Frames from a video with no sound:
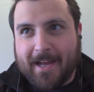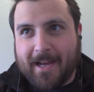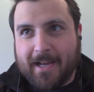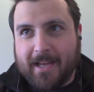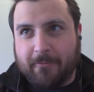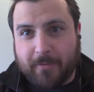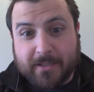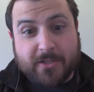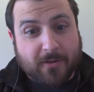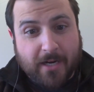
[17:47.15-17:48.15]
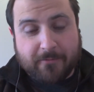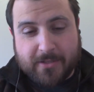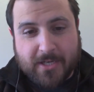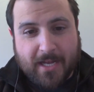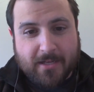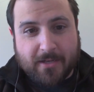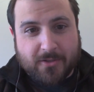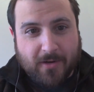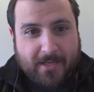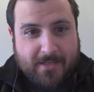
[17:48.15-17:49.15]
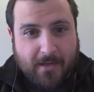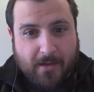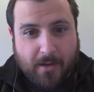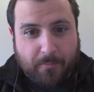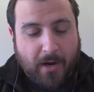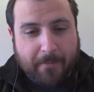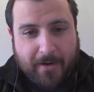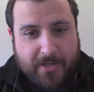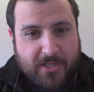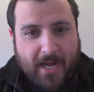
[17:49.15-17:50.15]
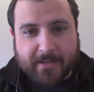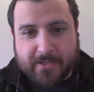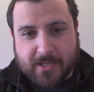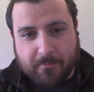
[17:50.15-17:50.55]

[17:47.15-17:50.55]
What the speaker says: and really try to address a primary challenge.